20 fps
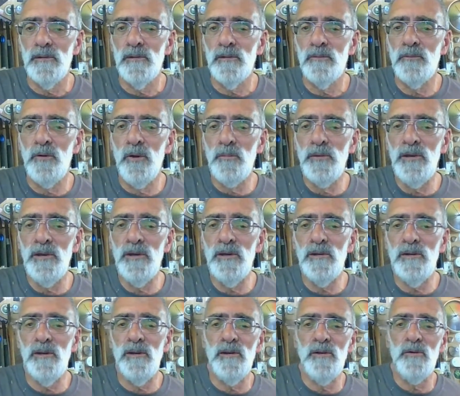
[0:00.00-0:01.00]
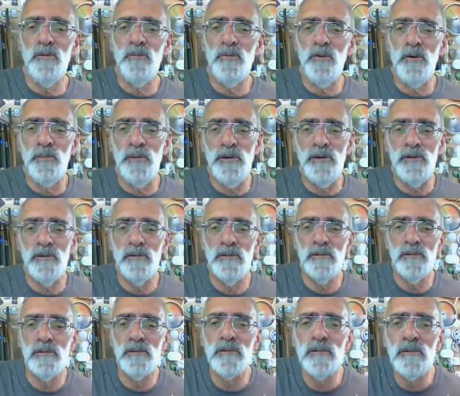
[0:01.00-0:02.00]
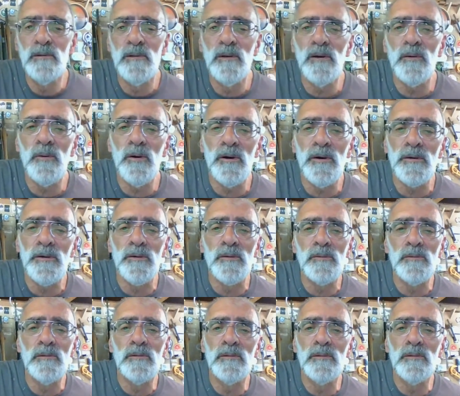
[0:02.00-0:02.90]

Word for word: Robin, hello Robin, how are you?